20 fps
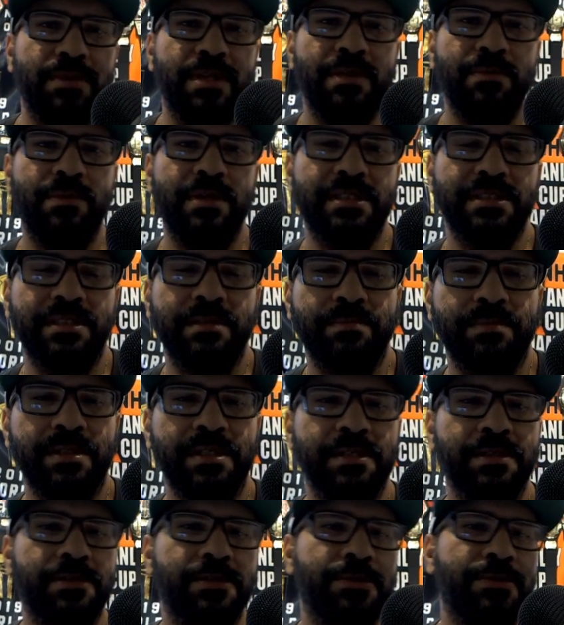that want
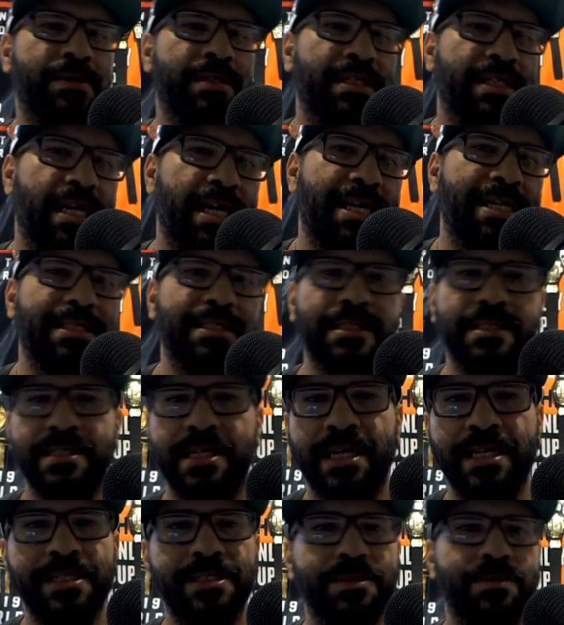something during days, at
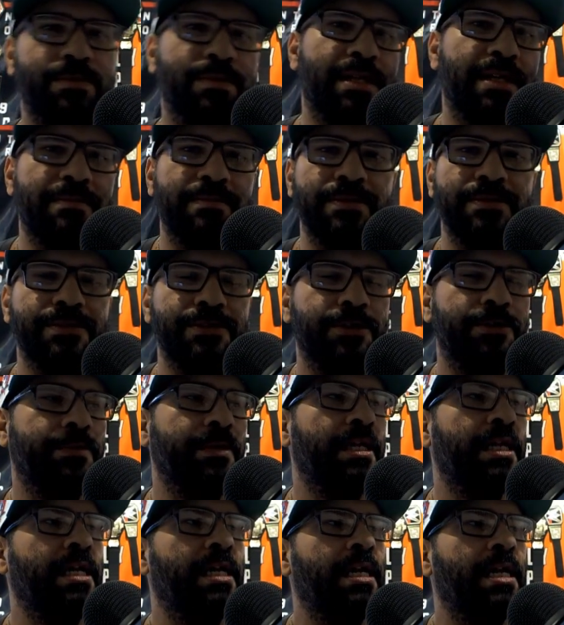nights, and whatever.
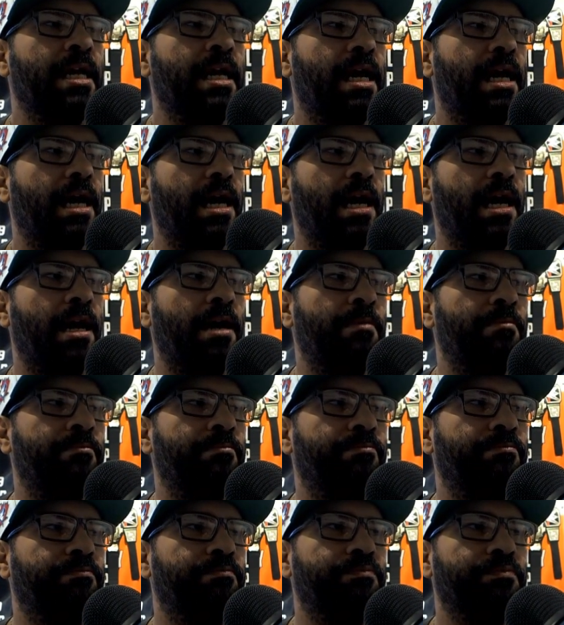
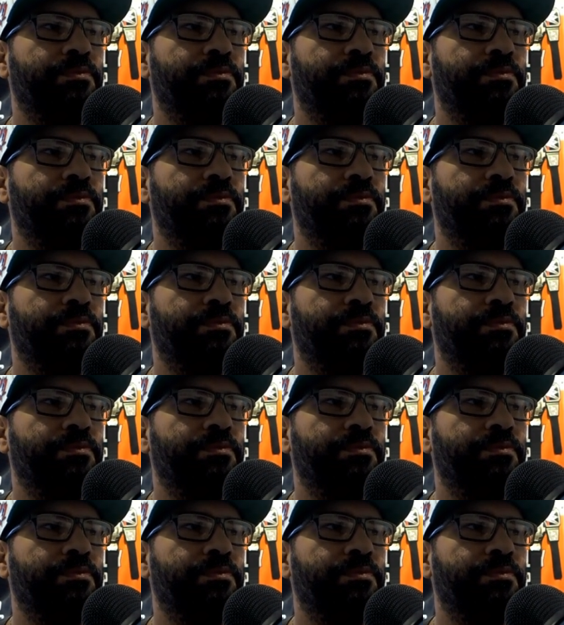Um,